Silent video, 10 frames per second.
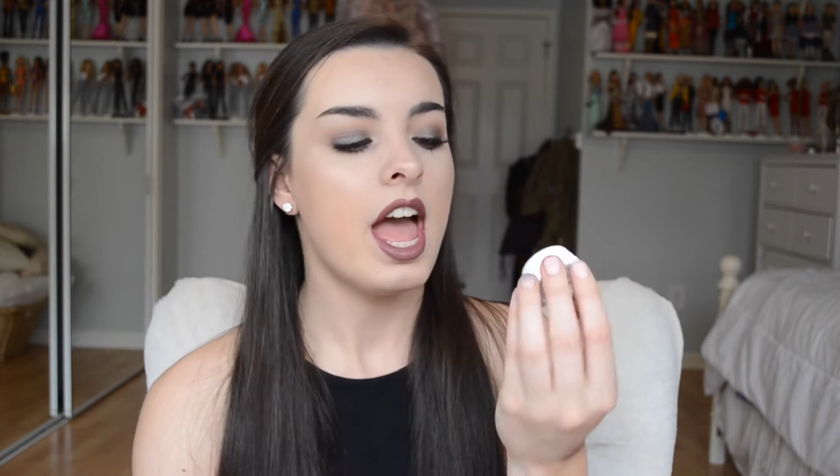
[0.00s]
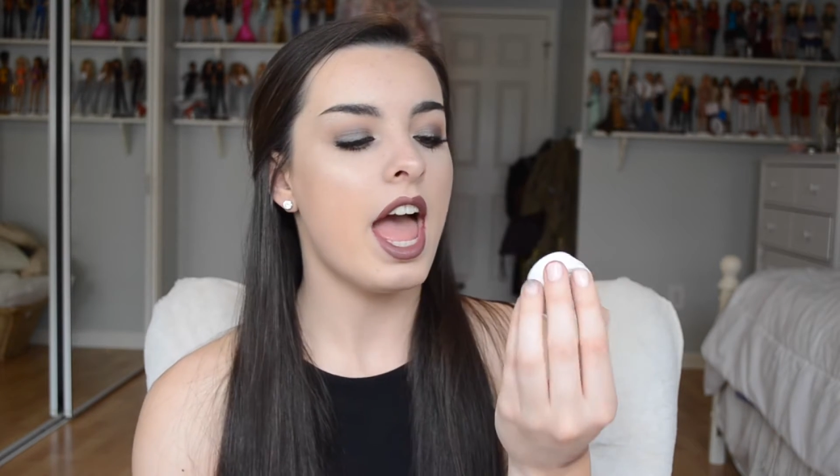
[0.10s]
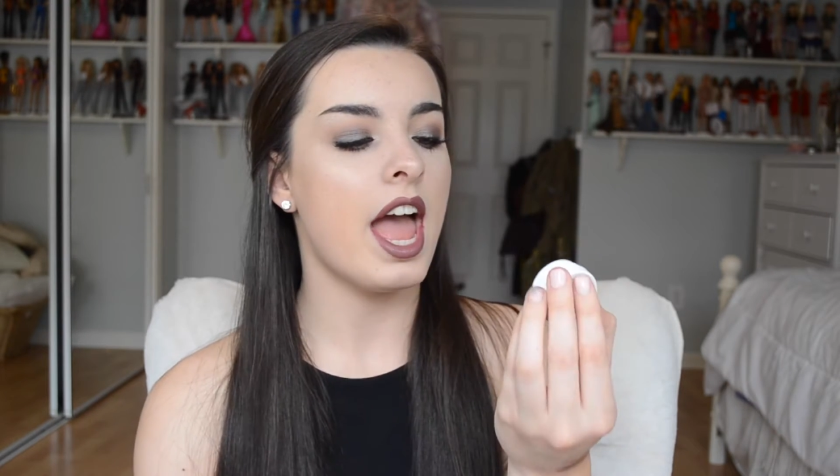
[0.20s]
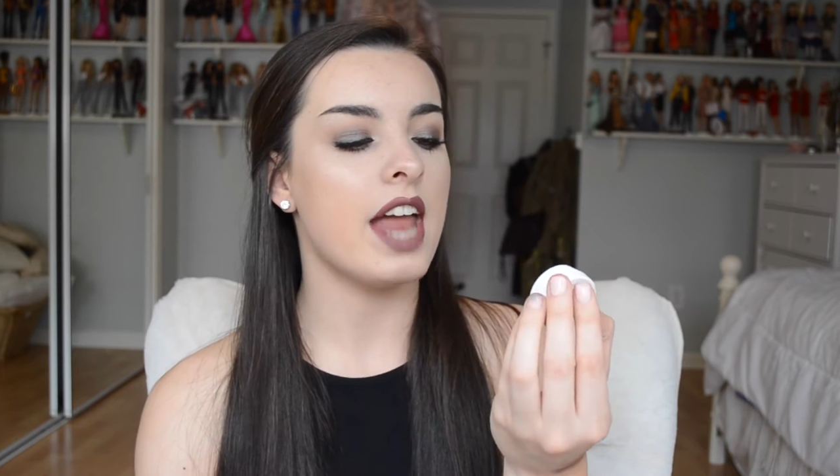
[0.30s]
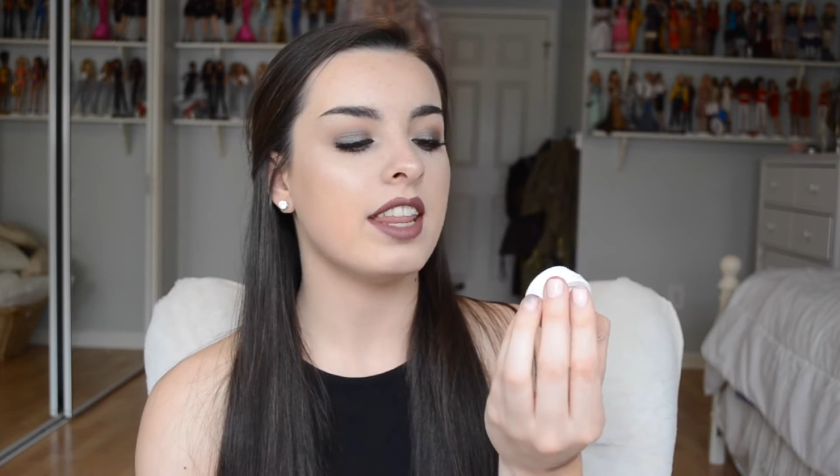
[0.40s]

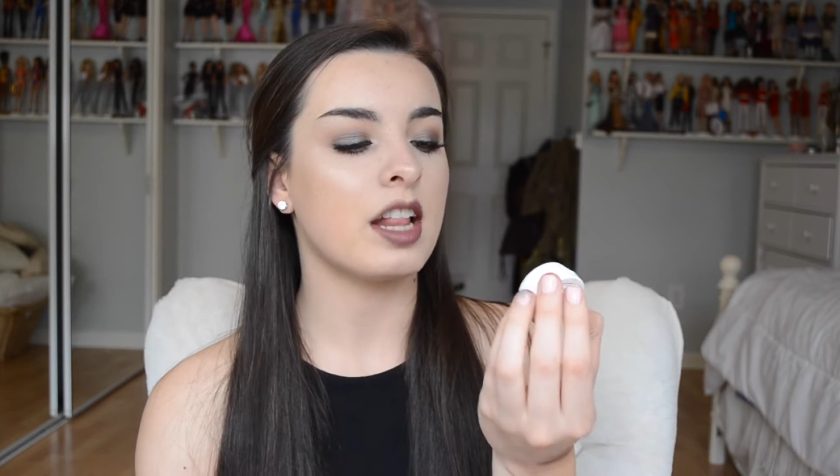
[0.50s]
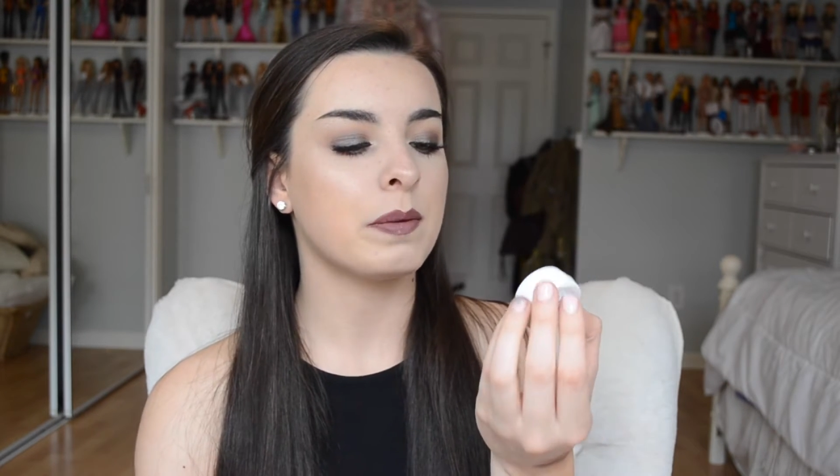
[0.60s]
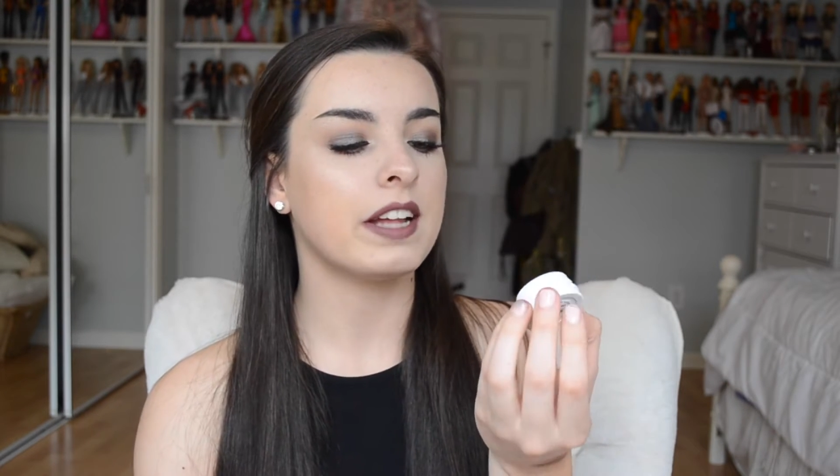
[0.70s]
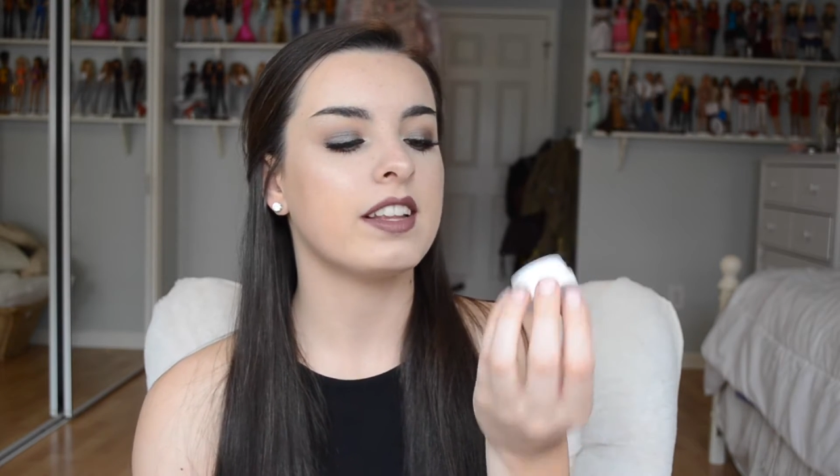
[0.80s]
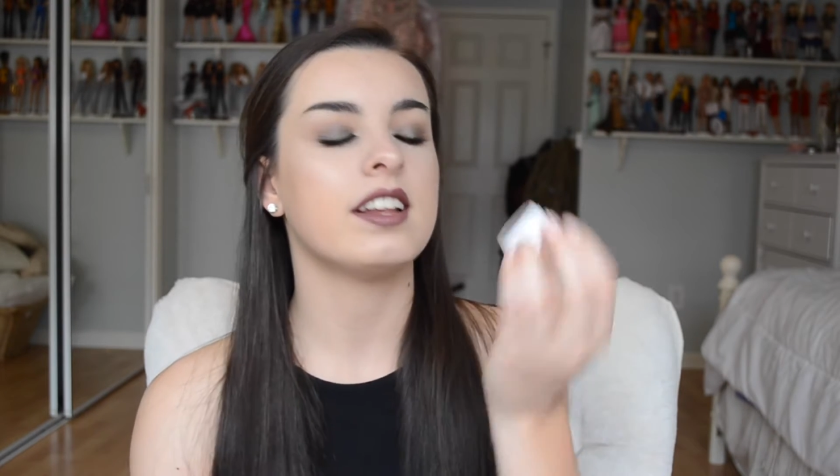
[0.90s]
and that's
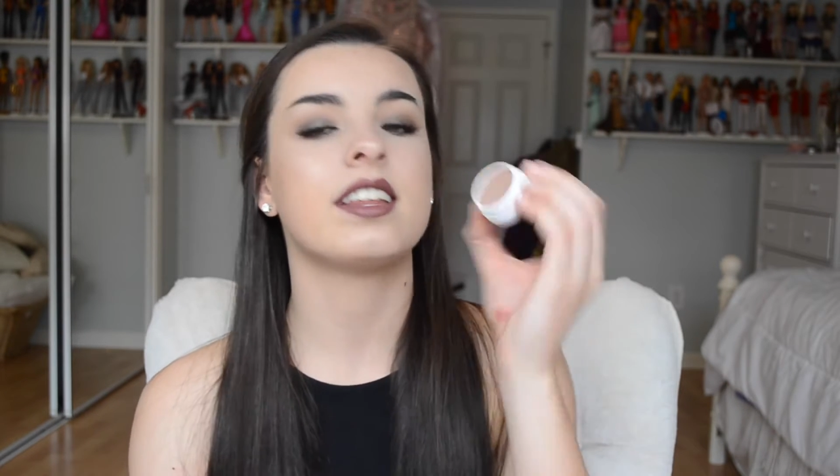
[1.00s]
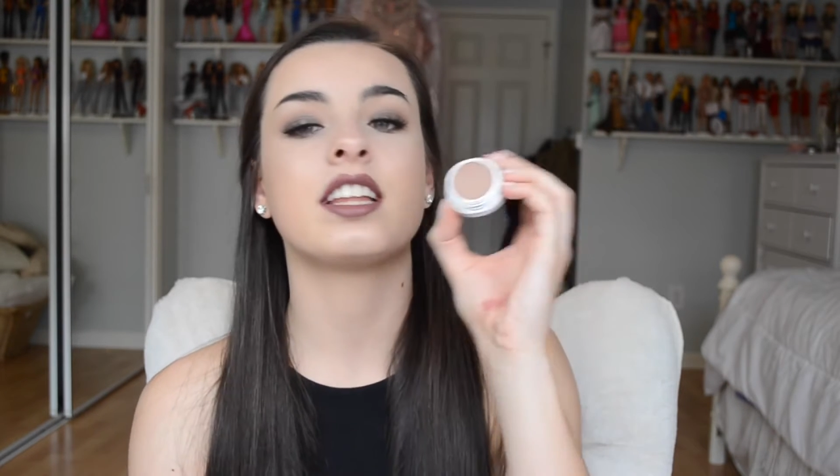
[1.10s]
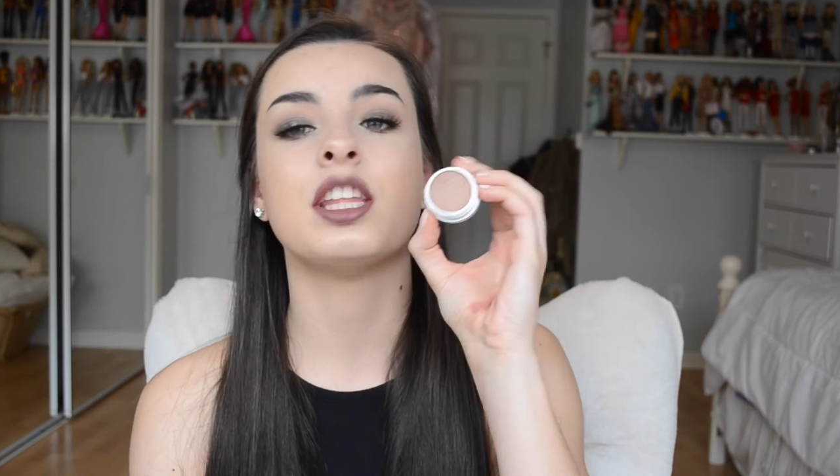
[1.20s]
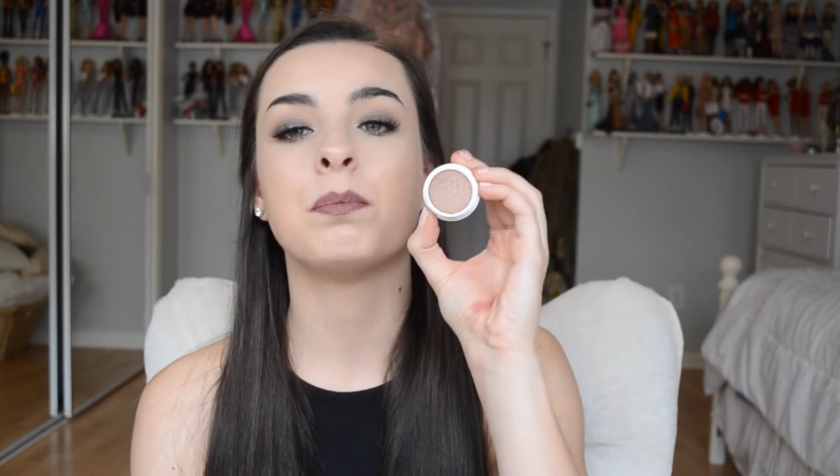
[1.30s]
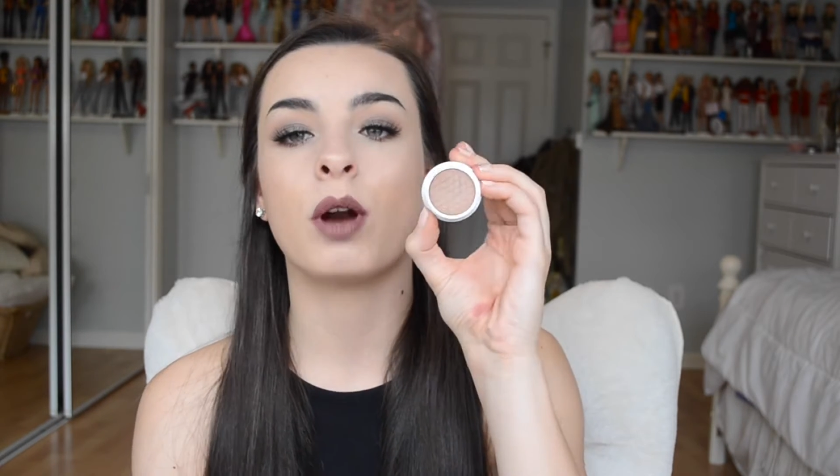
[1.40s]
because it is
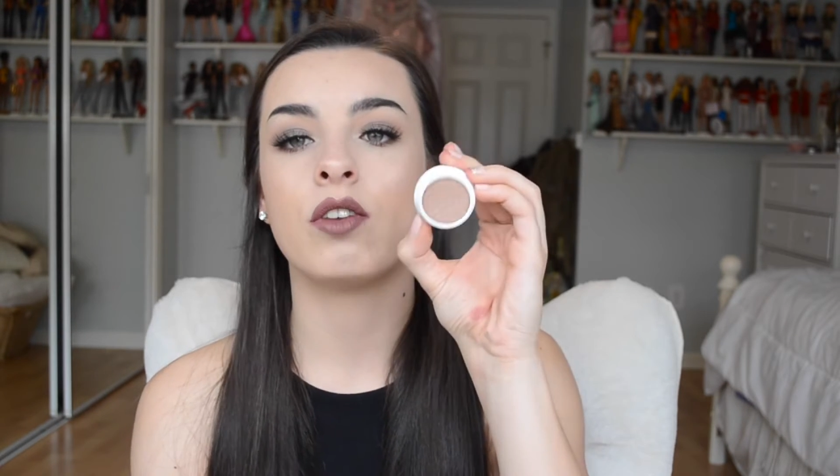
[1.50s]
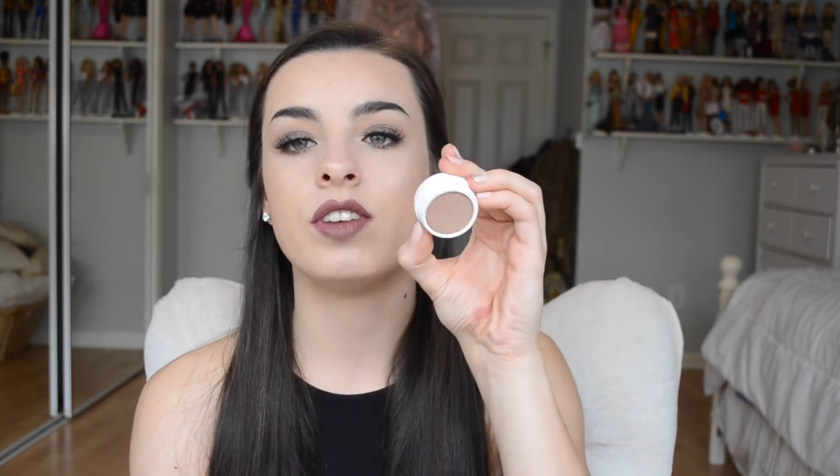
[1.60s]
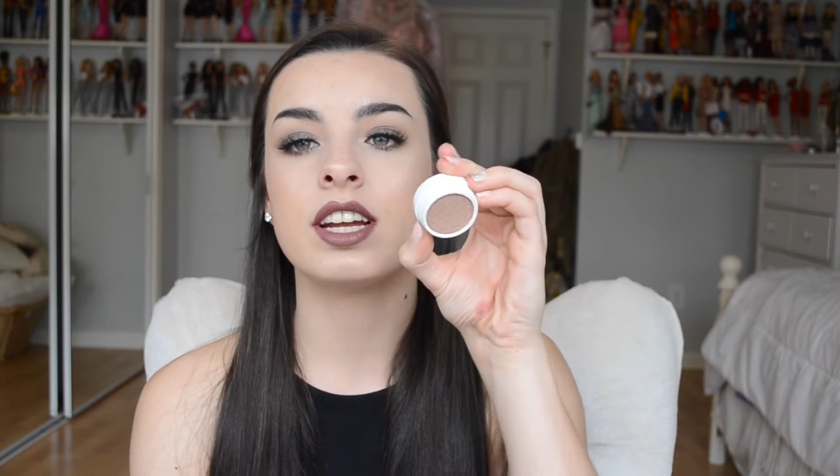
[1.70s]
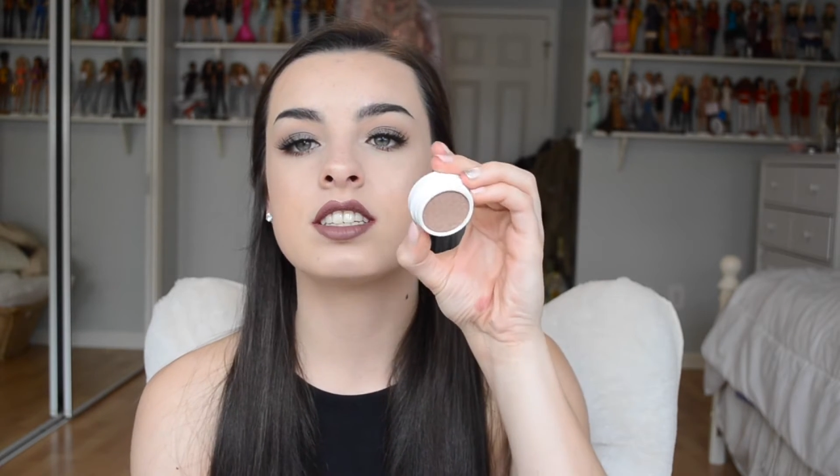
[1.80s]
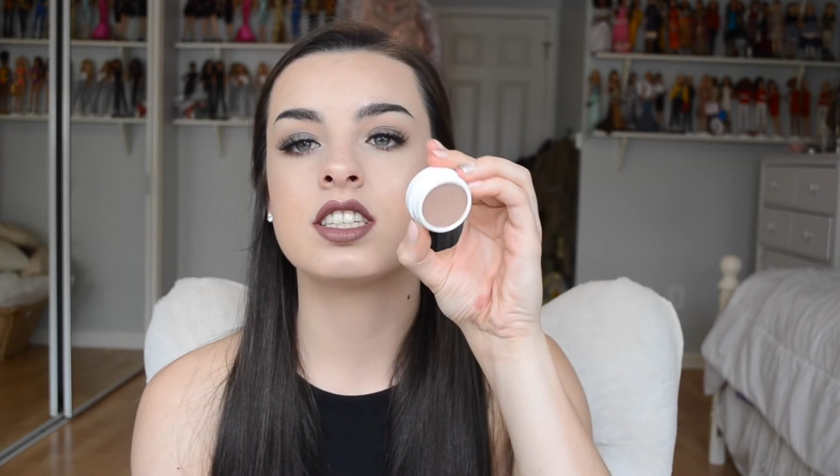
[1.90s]
like the
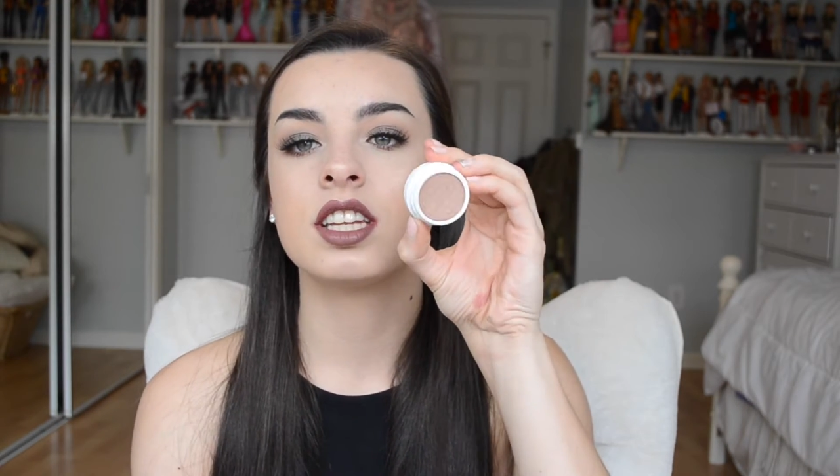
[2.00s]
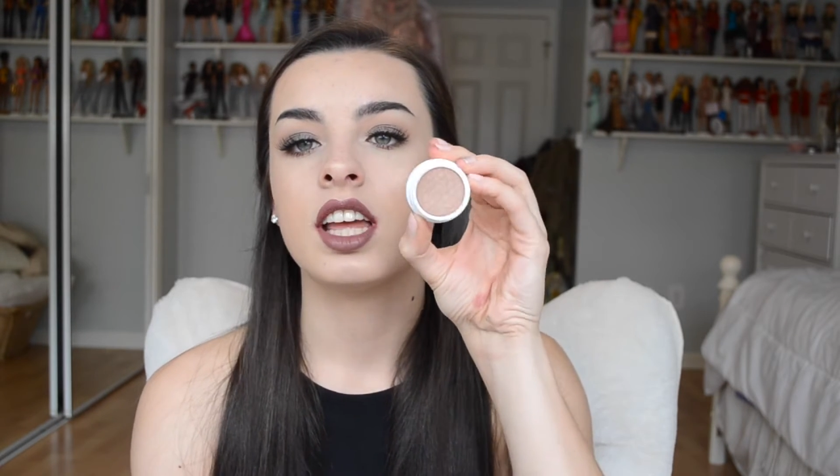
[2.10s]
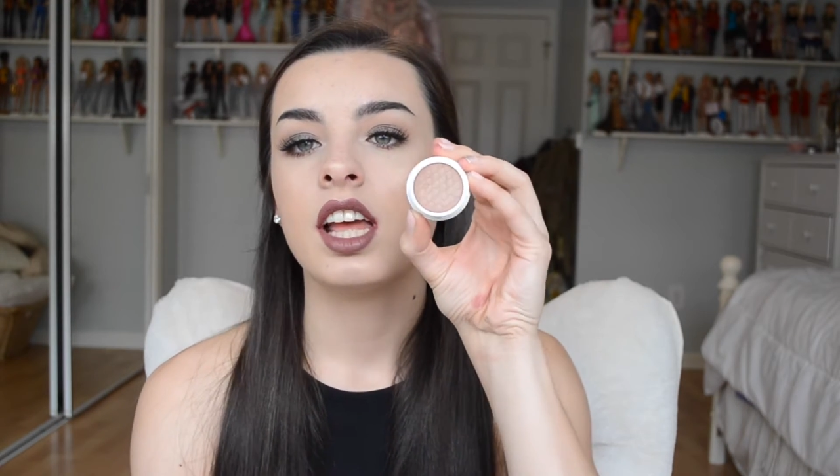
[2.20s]
perfect